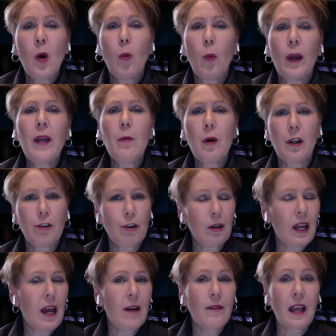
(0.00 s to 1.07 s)
We want you
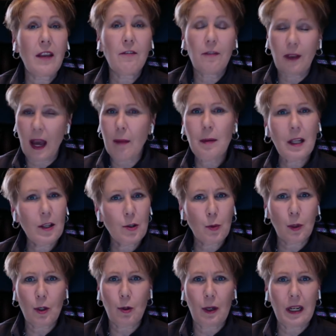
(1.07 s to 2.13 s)
to have a fabulous
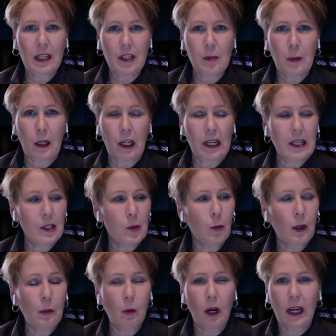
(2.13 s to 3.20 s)
retreat experience.
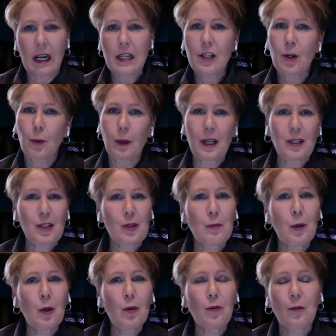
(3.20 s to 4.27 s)
We want it to run
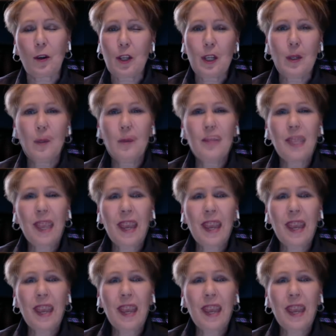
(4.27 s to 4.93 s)
smooth for you.